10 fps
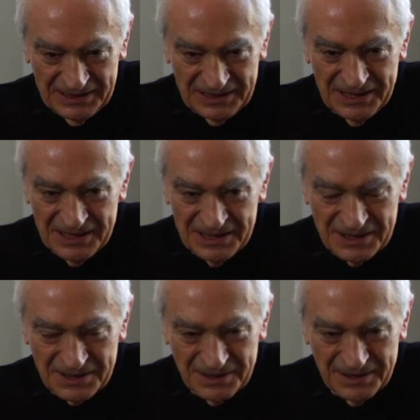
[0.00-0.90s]

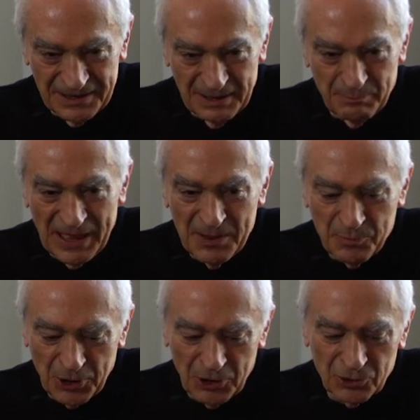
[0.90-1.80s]
is a
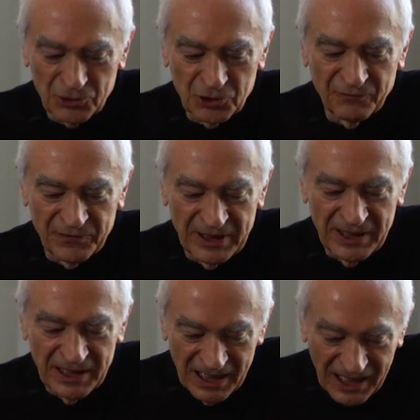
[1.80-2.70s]
byproduct of
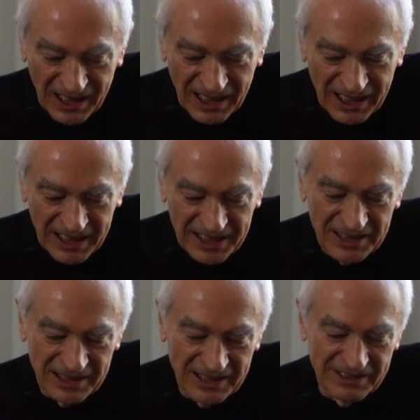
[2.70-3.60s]
a
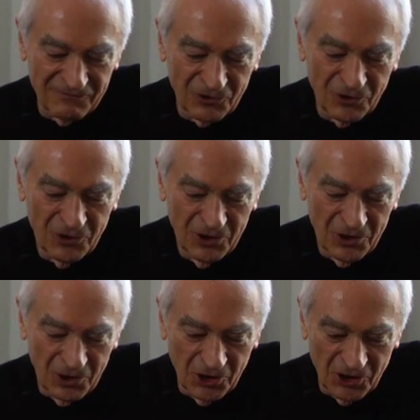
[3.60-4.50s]
high level
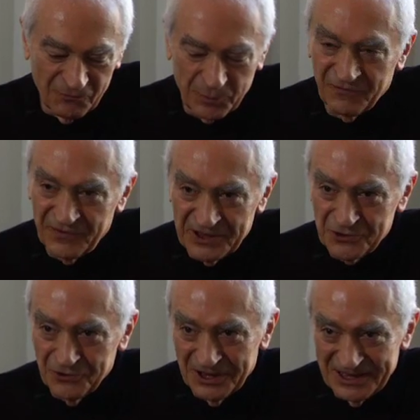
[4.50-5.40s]
of
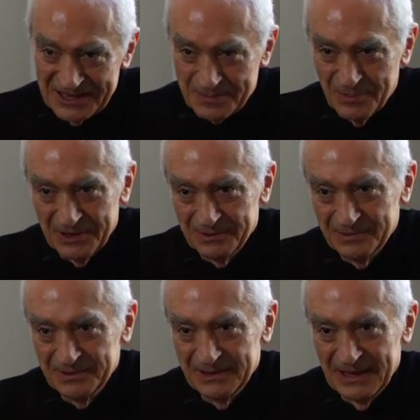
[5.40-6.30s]
professionalism.
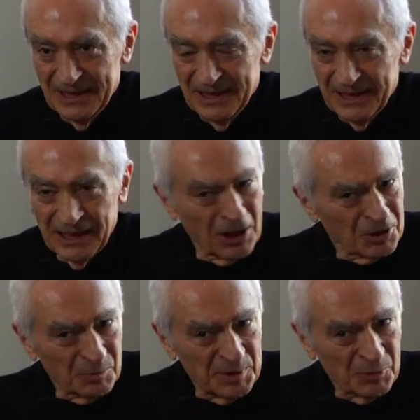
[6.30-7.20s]
A
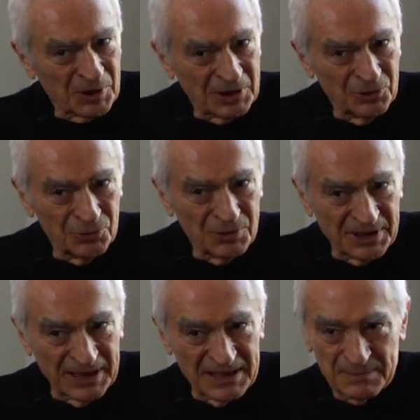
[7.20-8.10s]
lot of people can do
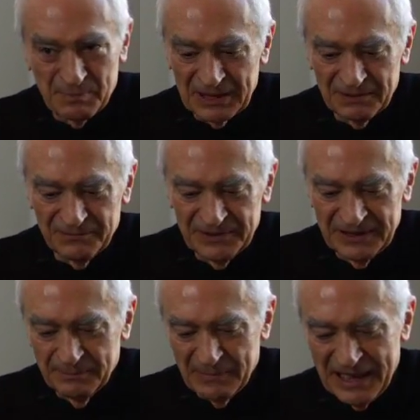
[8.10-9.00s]
things, but
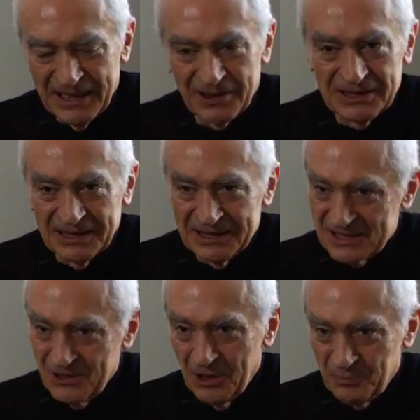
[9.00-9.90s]
in a manner that
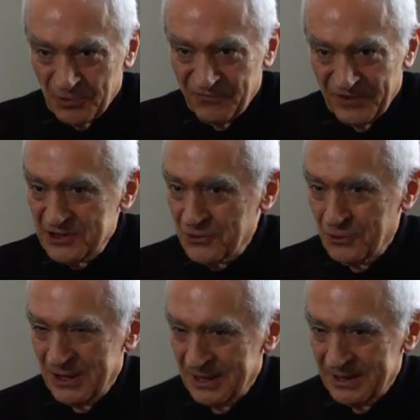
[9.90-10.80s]
is not
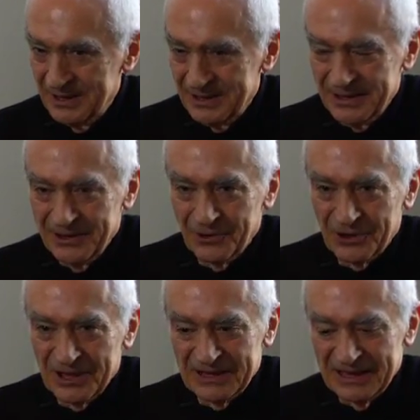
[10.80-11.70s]
professional, you
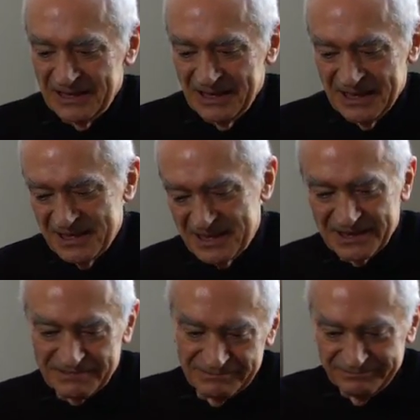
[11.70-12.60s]
know, that is
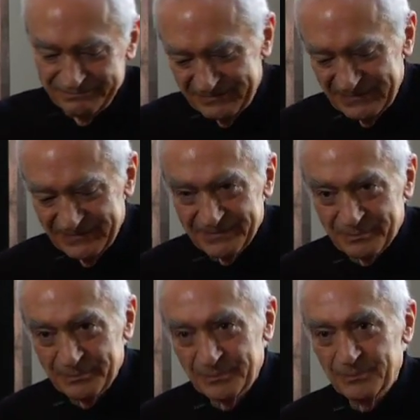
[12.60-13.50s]

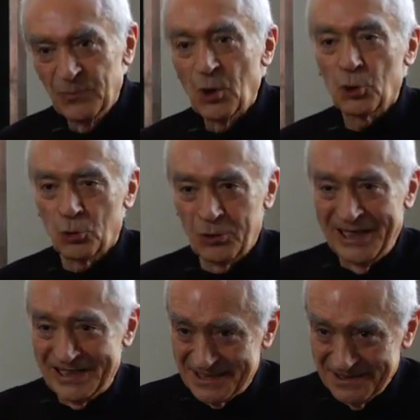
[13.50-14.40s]
more or
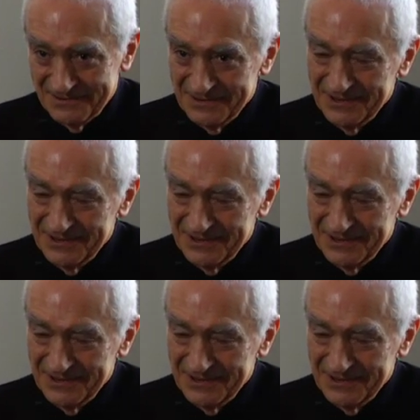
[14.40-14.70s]
less.